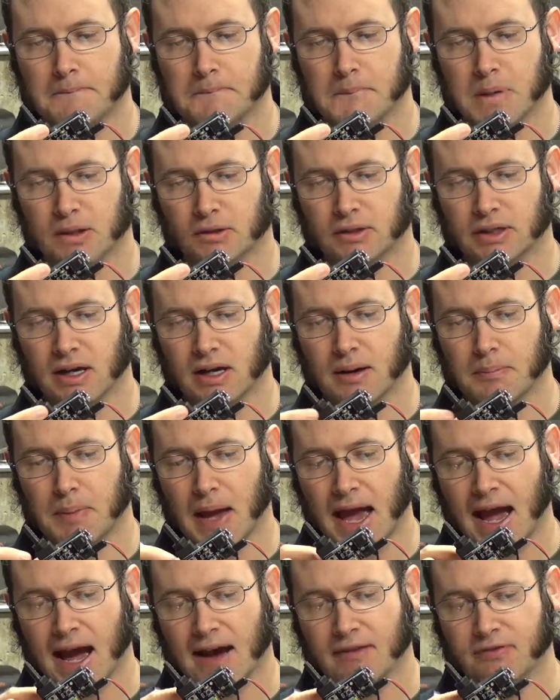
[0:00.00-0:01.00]
building up
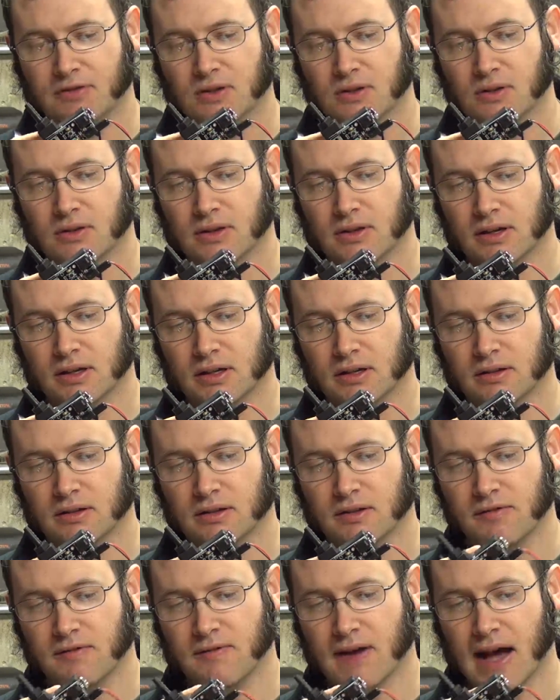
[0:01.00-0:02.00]
after the
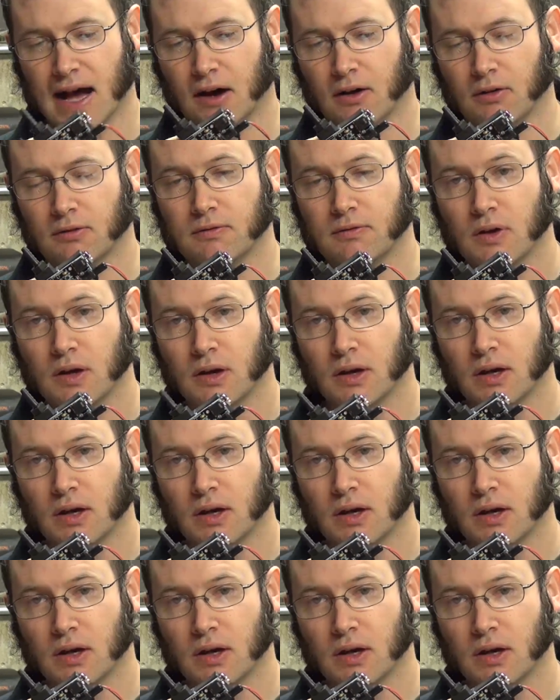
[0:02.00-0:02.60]
the valve